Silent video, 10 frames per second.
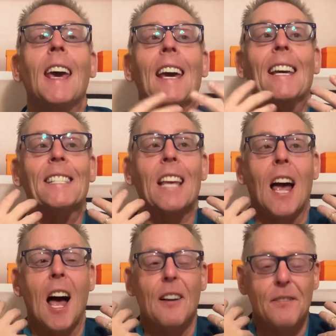is
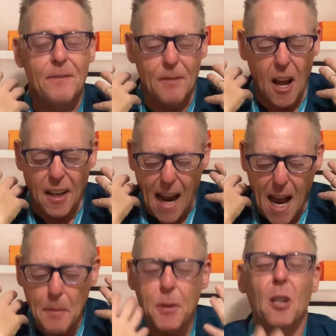a, an
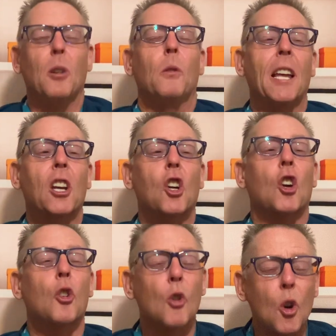absolutely
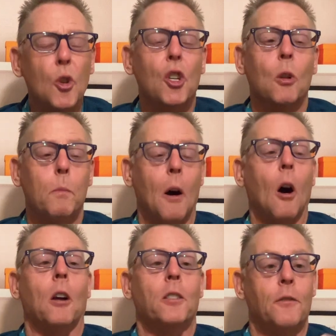crucial
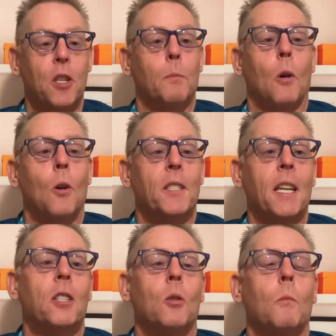part of supporting
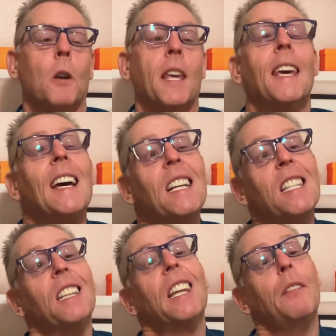somebody
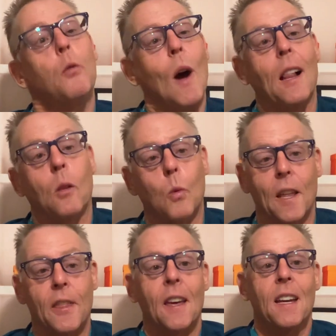to live well
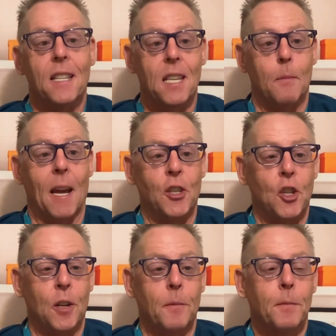with
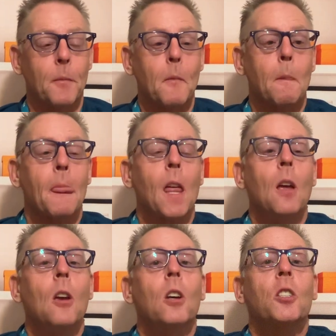dementia.
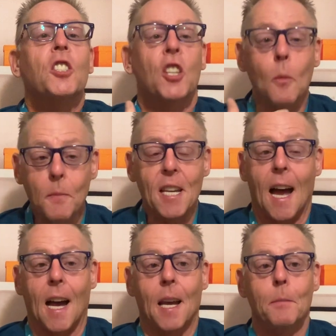
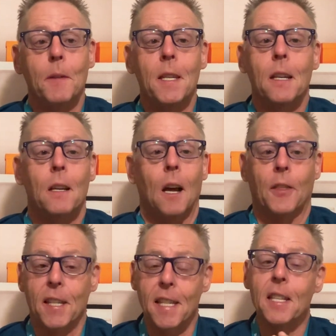Sometimes, and
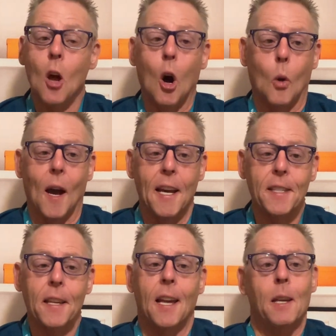this isn't
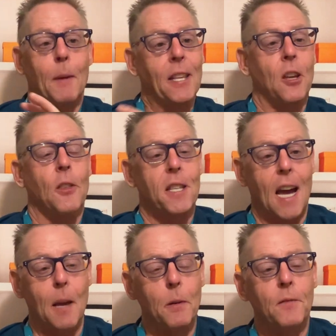always, it depends on the
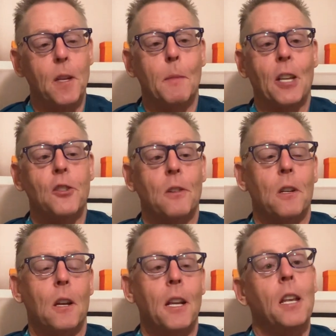type of dementia
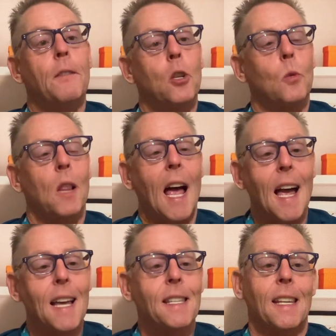an individual
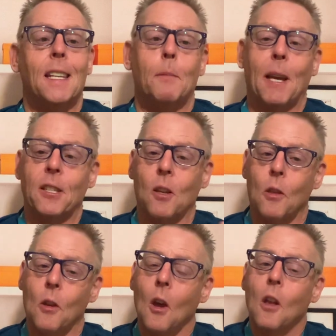has, it depends
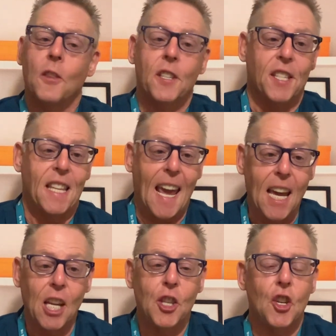on the
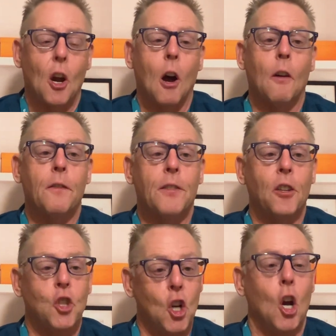stage of the
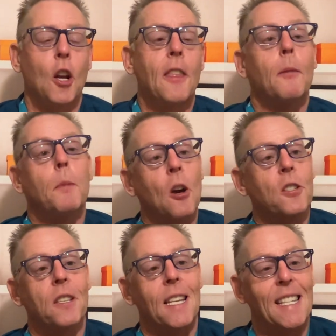journey the
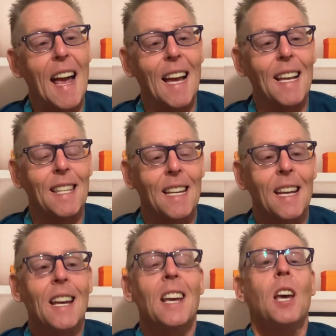person is at,
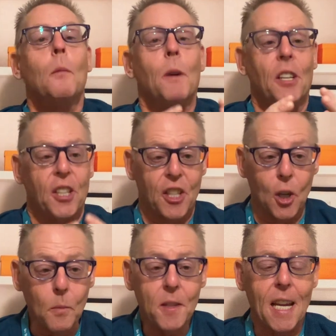but
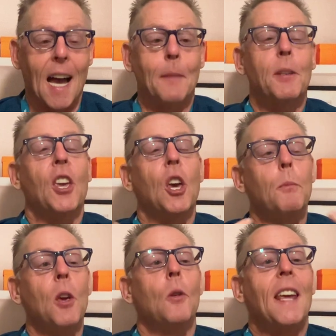sometimes
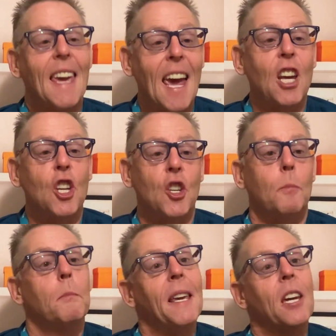communication
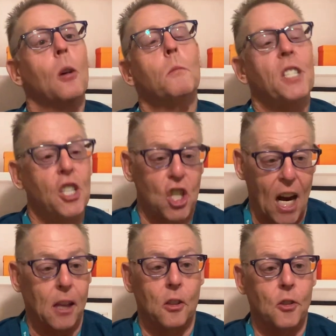becomes a
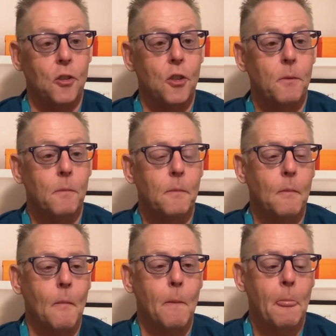challenge.
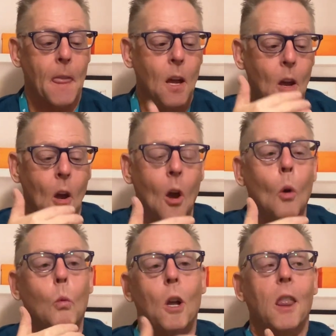
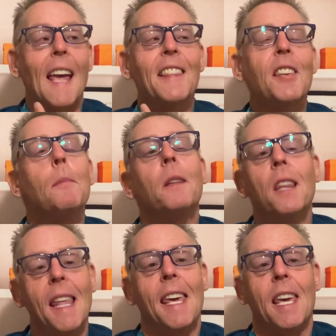We're led to
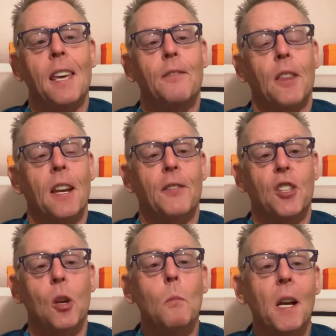believe that if
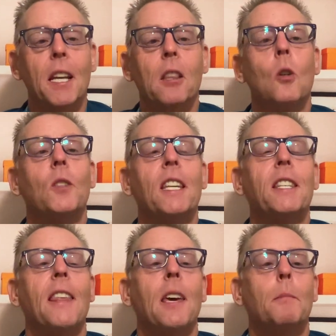somebody loses
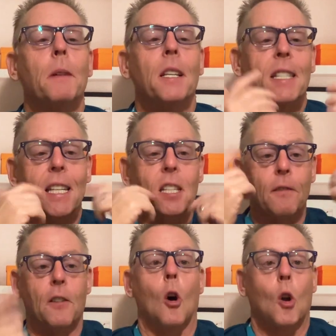the ability to
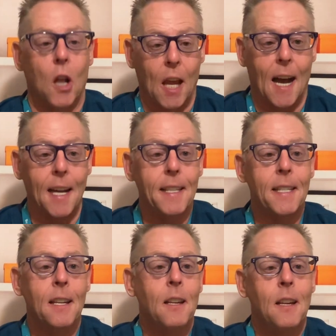vocalise,